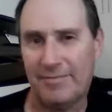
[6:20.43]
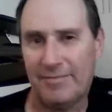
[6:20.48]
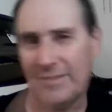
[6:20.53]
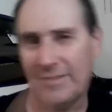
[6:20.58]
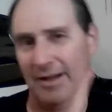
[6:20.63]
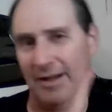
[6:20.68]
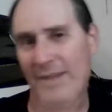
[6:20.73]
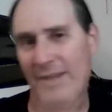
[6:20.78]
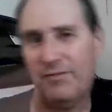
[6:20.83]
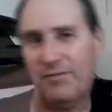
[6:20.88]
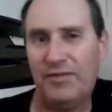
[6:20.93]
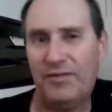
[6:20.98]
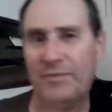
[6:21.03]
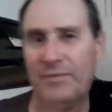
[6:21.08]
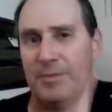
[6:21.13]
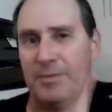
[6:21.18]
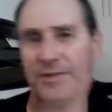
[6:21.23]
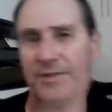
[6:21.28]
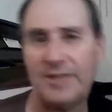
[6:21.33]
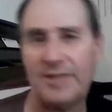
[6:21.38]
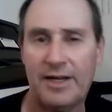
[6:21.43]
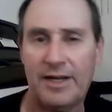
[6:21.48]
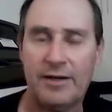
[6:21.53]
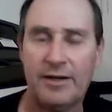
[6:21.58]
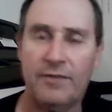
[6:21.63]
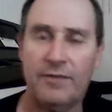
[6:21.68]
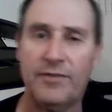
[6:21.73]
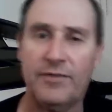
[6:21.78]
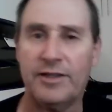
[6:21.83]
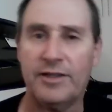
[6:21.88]
50%
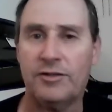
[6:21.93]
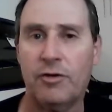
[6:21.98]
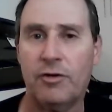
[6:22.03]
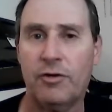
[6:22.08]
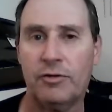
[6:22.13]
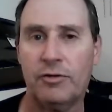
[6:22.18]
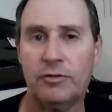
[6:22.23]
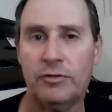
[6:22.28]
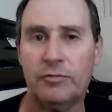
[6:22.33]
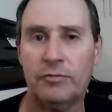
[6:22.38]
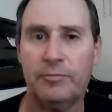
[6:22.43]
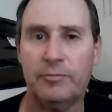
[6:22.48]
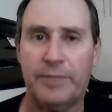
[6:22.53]
of the total